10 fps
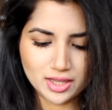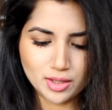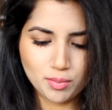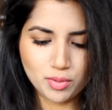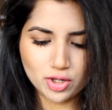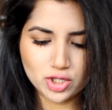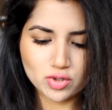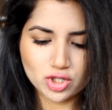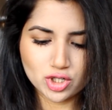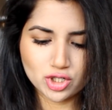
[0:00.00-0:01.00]
The book
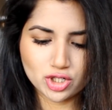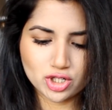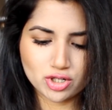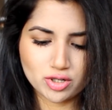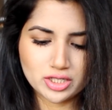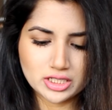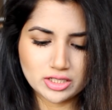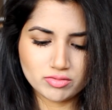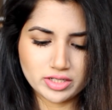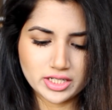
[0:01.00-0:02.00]
you're
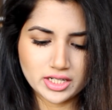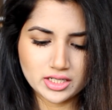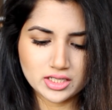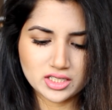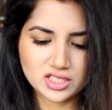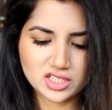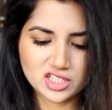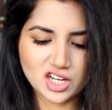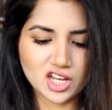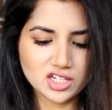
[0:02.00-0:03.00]
currently reading,
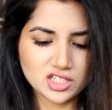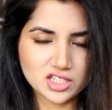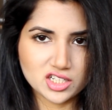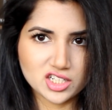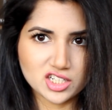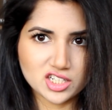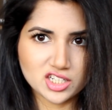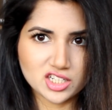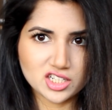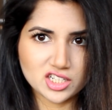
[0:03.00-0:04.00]
none.
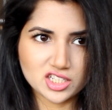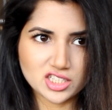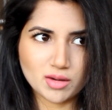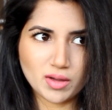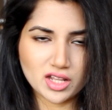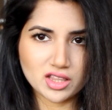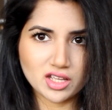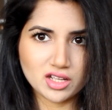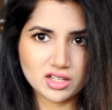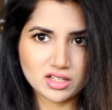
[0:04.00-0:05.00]
Is that a bad
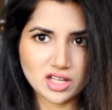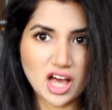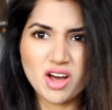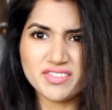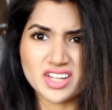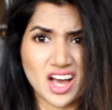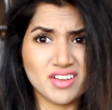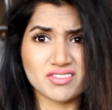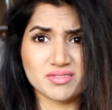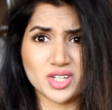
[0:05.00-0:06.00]
thing? I don't have
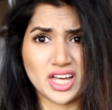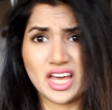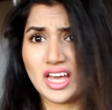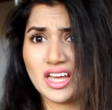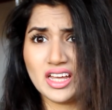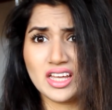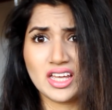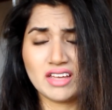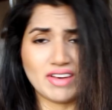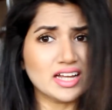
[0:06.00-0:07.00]
time, okay?
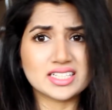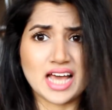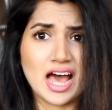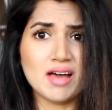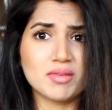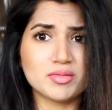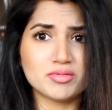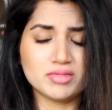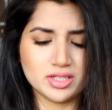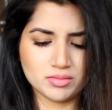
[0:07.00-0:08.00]
If I had time, I'd
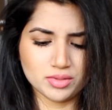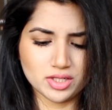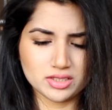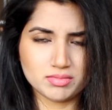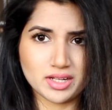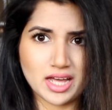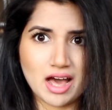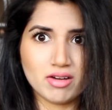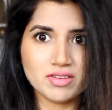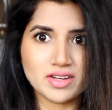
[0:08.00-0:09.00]
be reading books, but
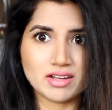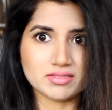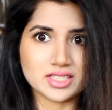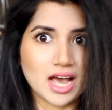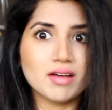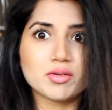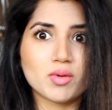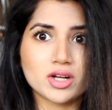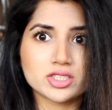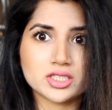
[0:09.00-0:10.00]
I don't even have time to
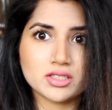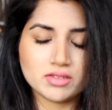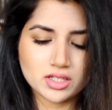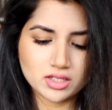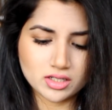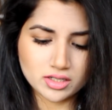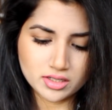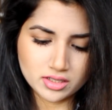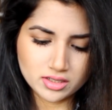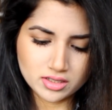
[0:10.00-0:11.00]
watch TV.
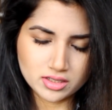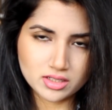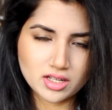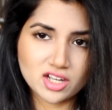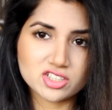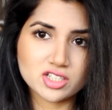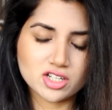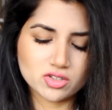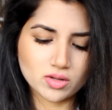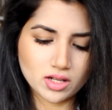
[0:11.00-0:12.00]
Actually,
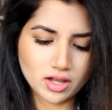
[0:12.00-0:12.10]
I do, I